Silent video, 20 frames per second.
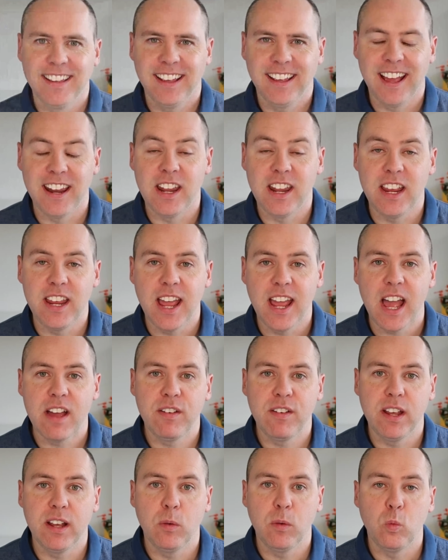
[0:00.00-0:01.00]
And there you have
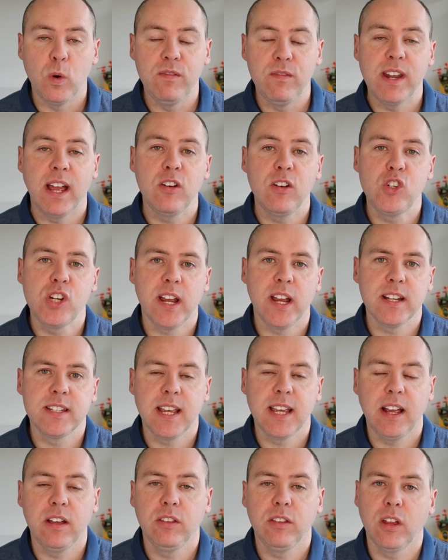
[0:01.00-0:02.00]
it. We've now checked
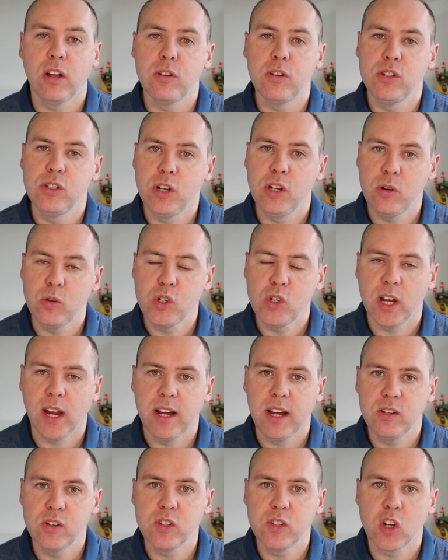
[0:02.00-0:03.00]
out those new
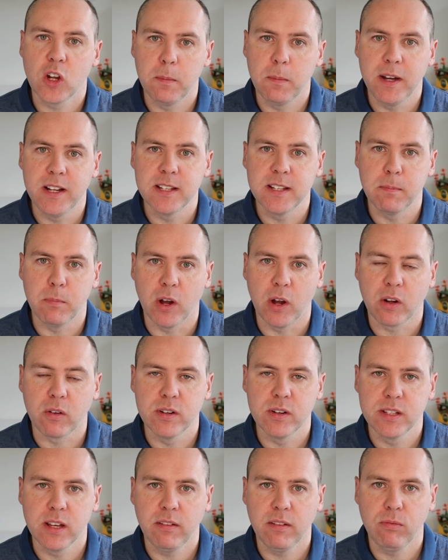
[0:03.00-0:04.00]
changes coming into
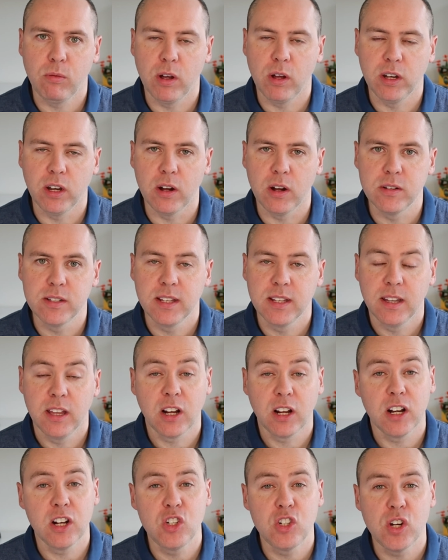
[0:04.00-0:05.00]
Microsoft OneNote. They're
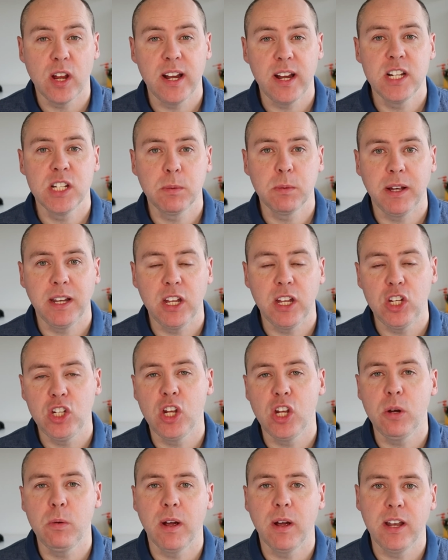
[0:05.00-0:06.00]
going to change the way that
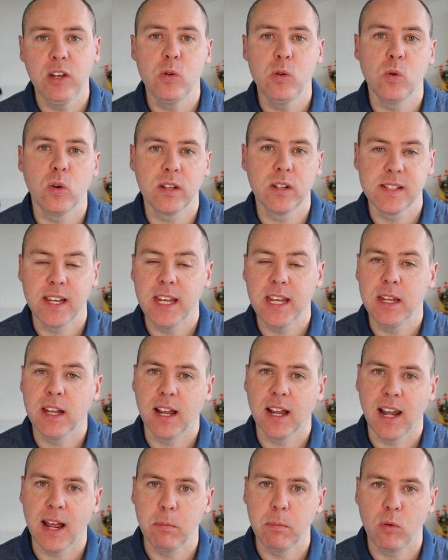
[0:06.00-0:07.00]
you and your team
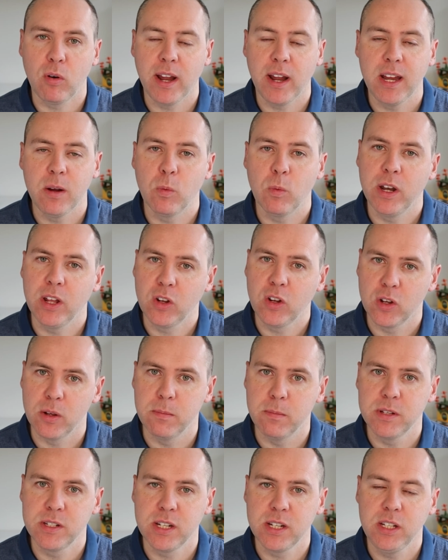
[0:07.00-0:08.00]
collaborate when it
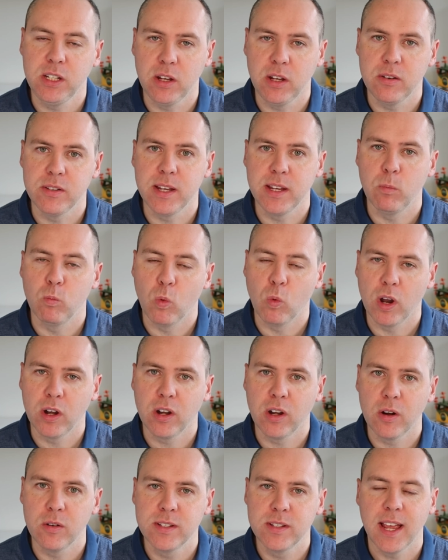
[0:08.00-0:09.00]
comes to using
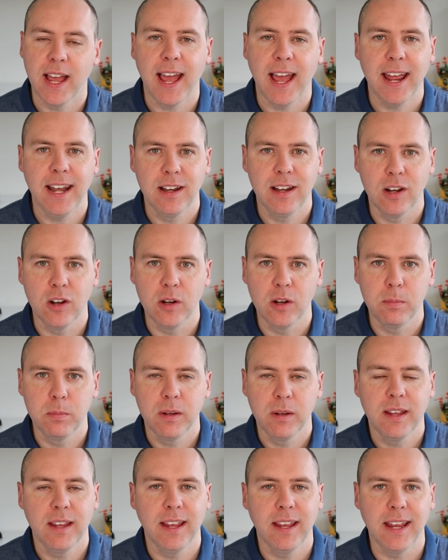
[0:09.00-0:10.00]
OneNote and Loop
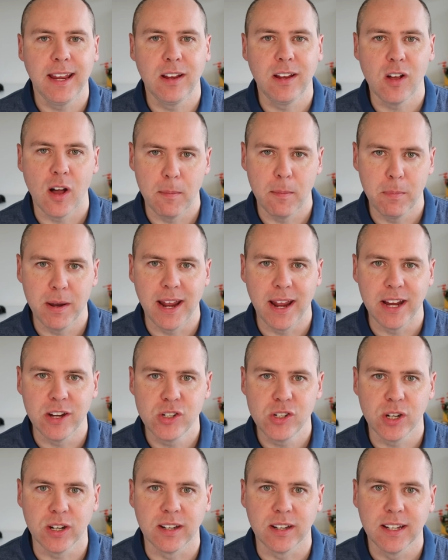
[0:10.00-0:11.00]
in
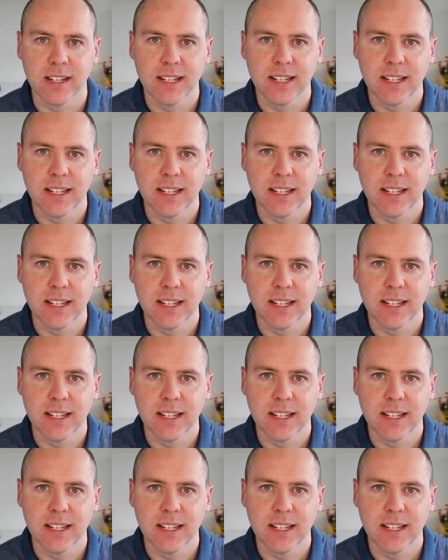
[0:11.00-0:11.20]
combination.